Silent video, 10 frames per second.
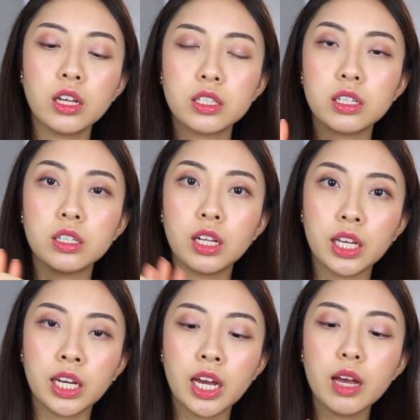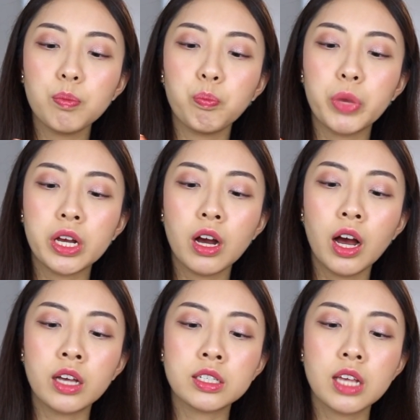to clean it
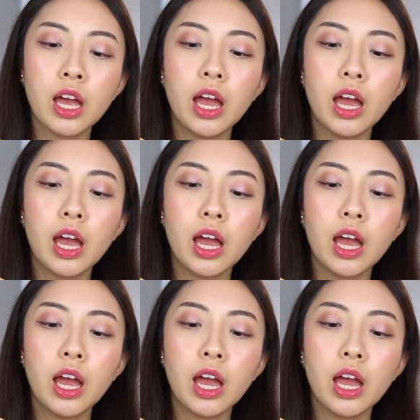because